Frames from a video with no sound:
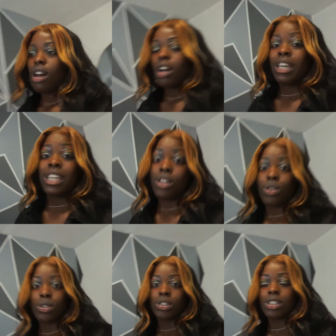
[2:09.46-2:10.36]

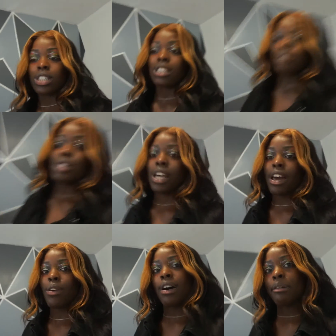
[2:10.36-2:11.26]
heels because I was like,
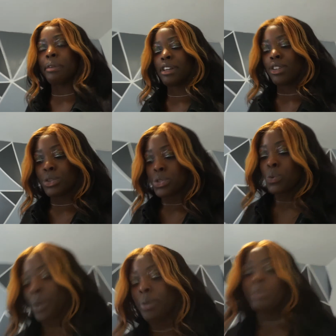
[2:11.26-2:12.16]
I don't have a heel to
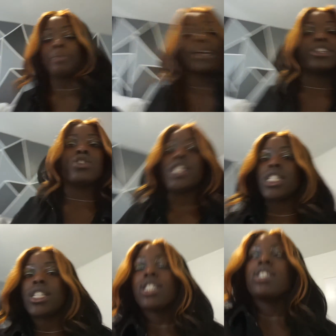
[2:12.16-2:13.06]
wear with my
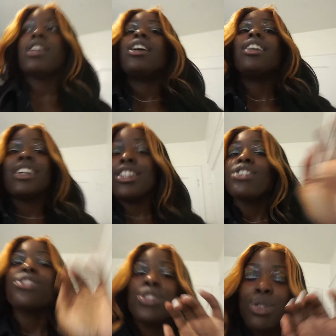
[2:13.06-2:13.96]
dresses.
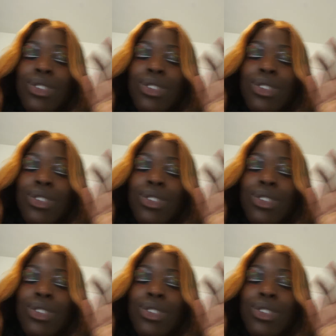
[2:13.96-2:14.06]
Yes, two